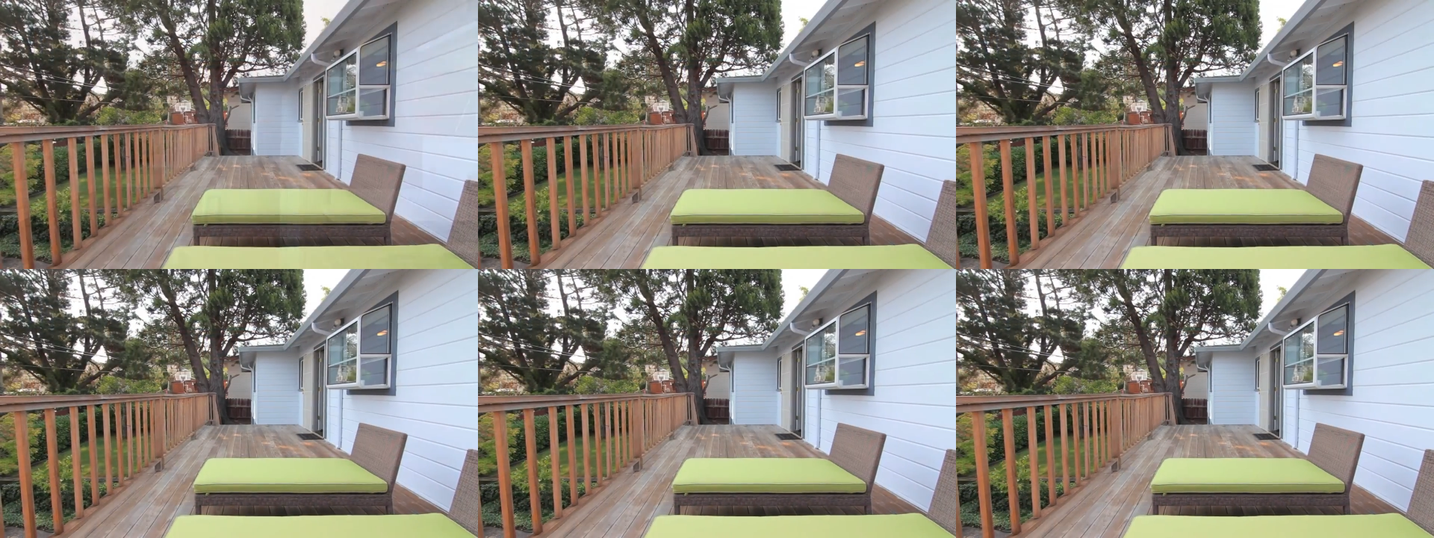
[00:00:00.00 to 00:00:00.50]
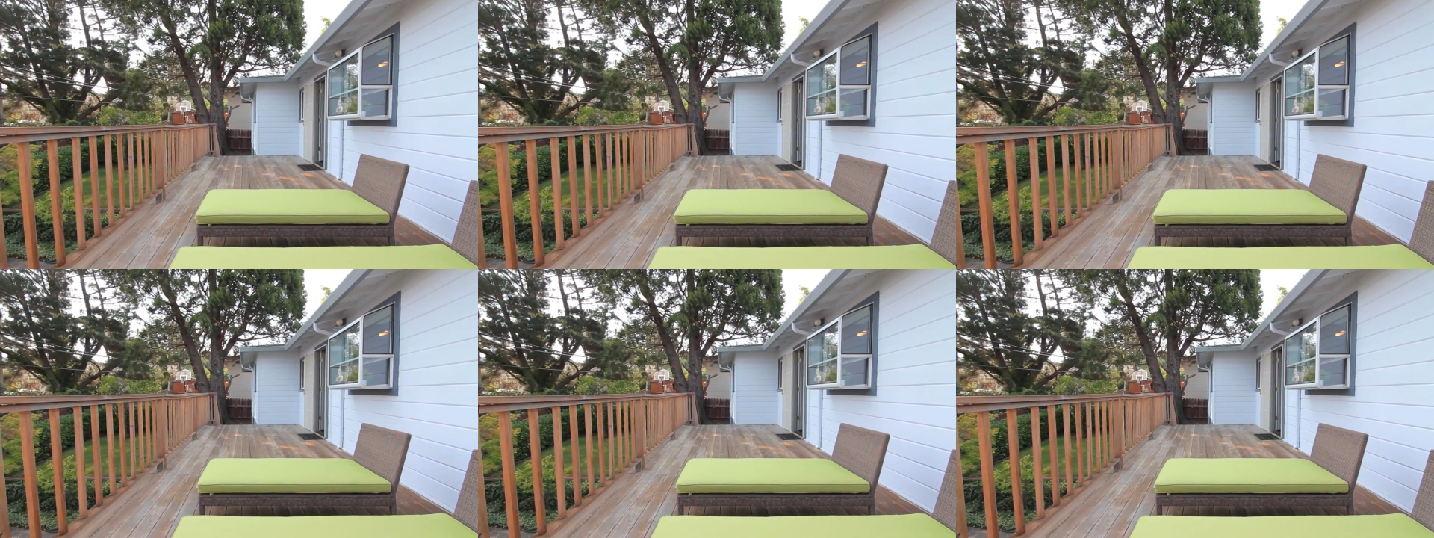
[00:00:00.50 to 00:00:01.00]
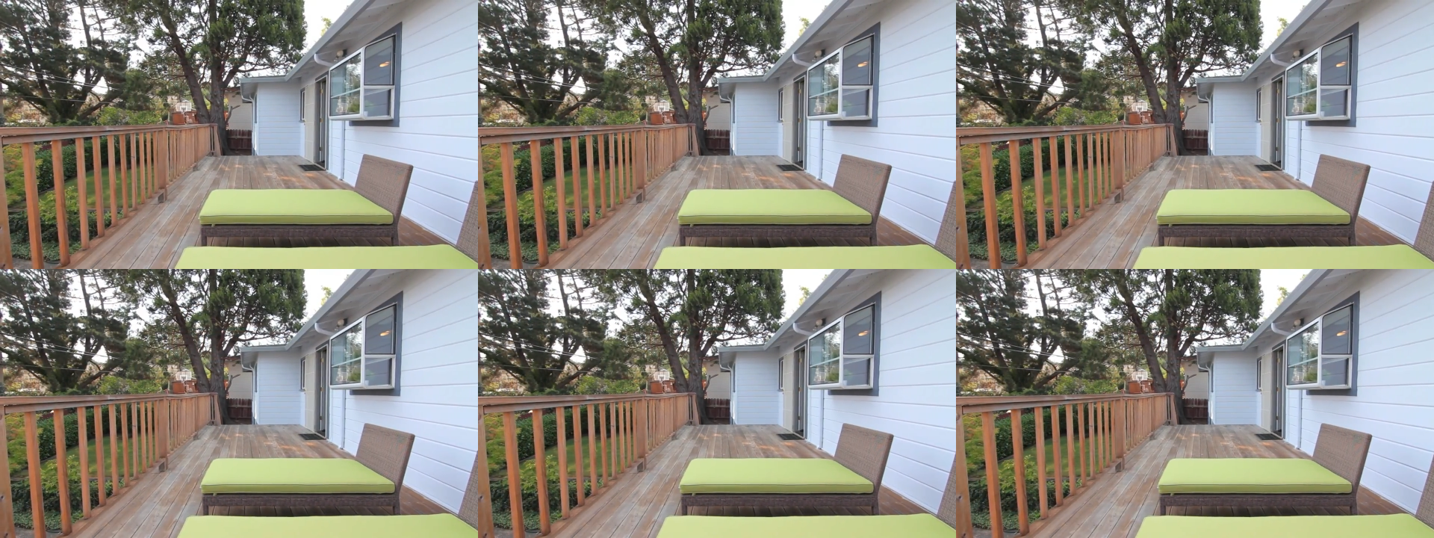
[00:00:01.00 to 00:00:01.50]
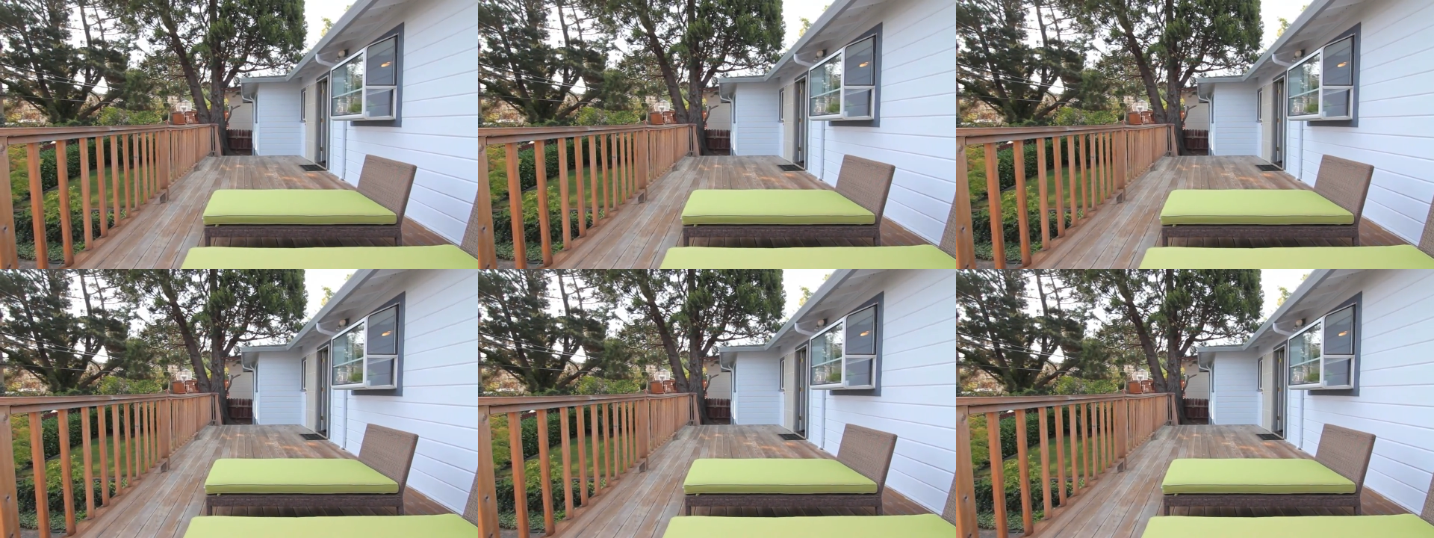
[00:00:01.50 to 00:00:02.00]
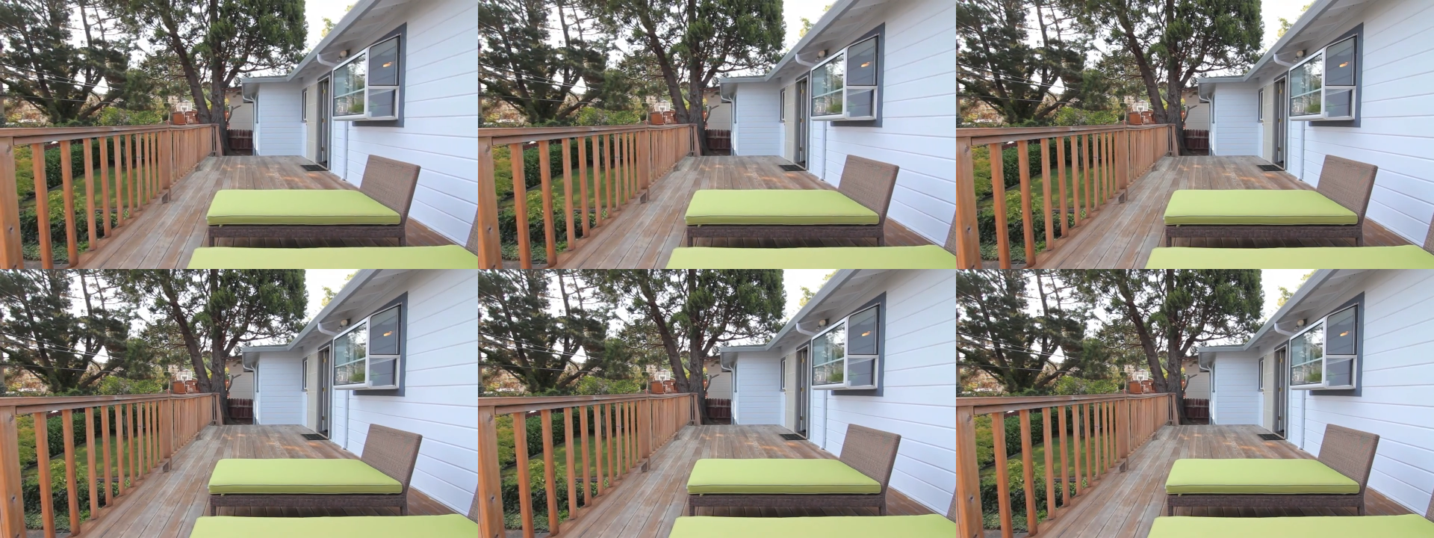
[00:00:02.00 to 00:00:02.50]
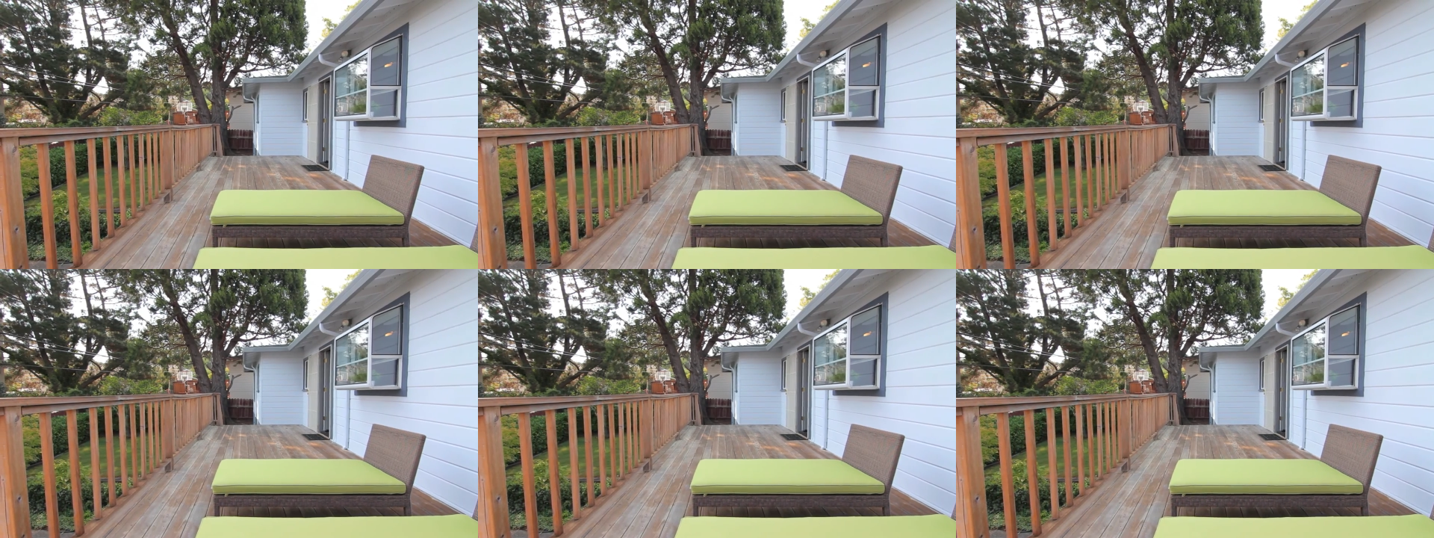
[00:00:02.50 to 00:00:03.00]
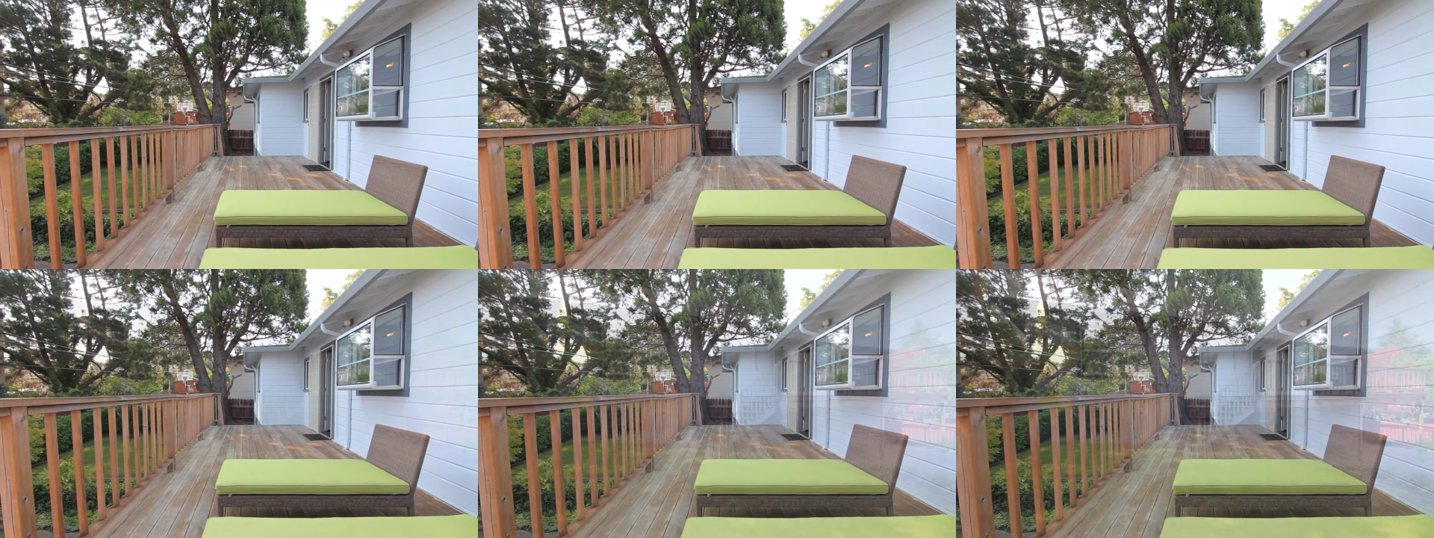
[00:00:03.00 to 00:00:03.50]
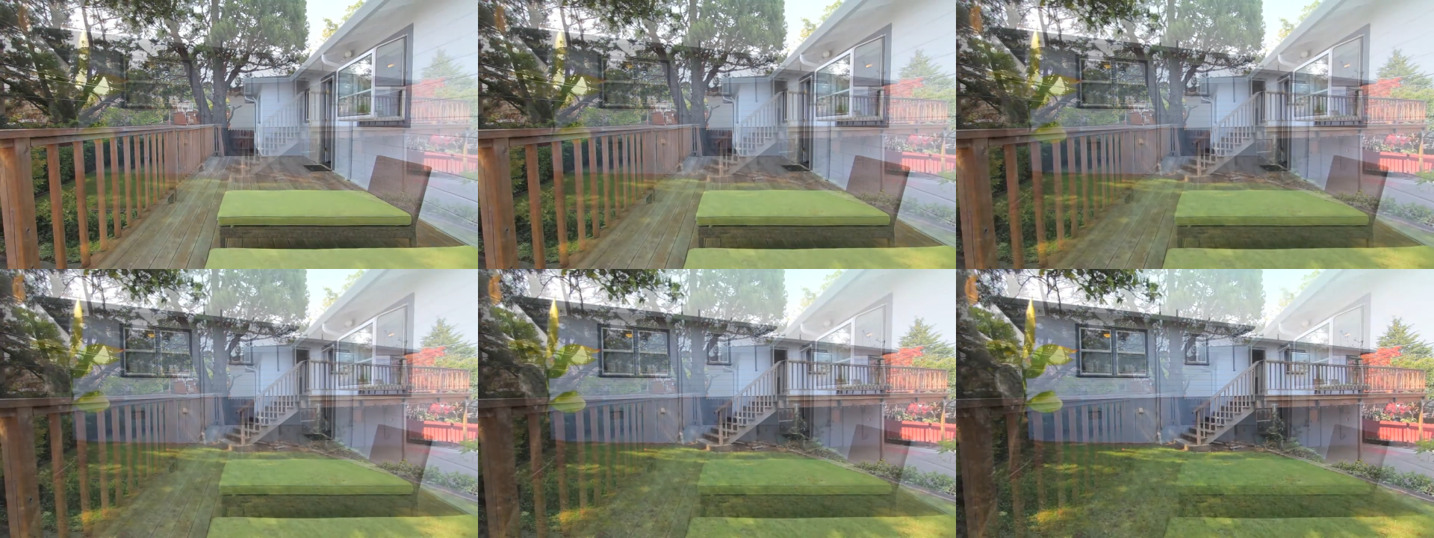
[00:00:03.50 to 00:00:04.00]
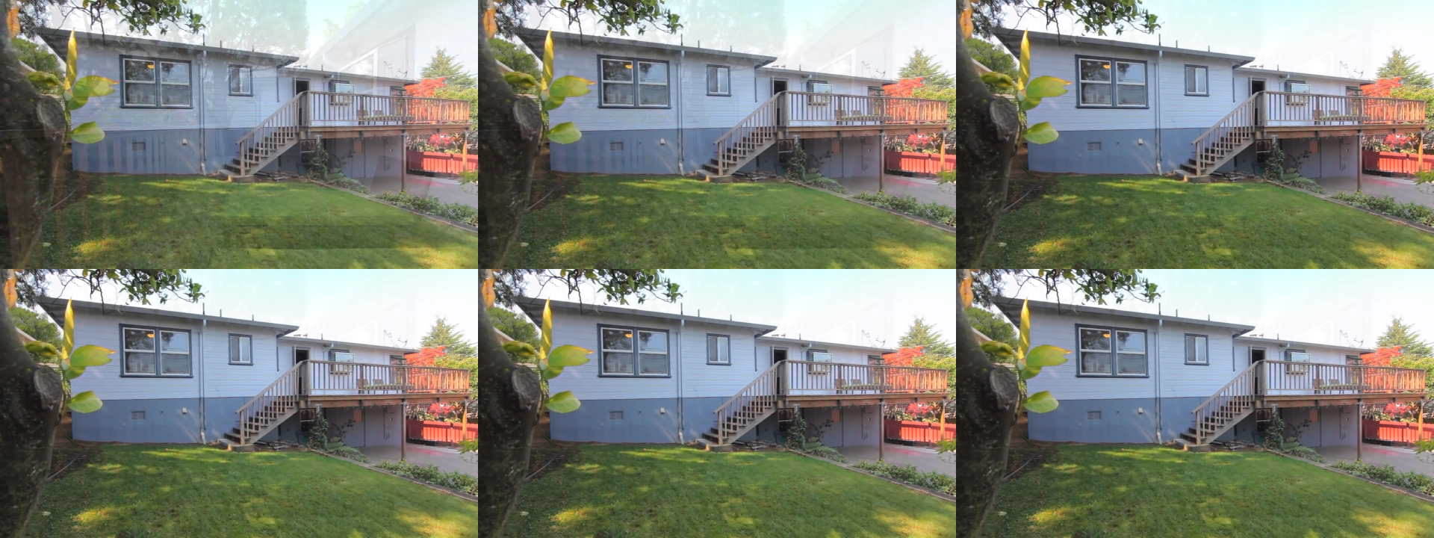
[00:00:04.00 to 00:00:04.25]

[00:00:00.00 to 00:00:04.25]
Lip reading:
No face is visible, so there are no lips to read.